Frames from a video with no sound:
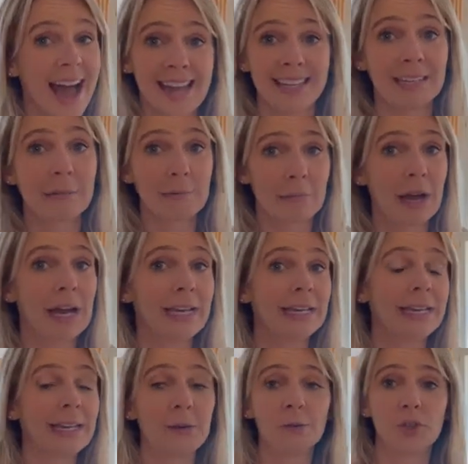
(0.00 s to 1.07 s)
I didn't buy
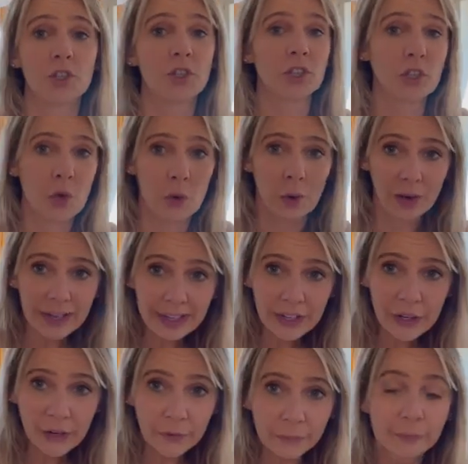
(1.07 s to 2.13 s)
it. It was just already
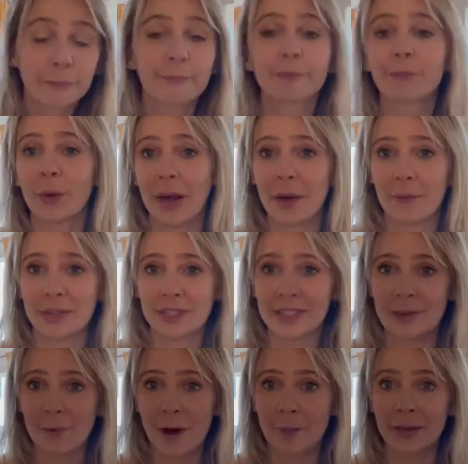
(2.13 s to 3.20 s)
here when I rented the
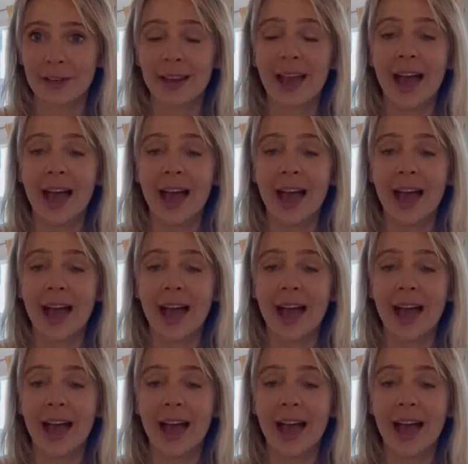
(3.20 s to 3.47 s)
apartment.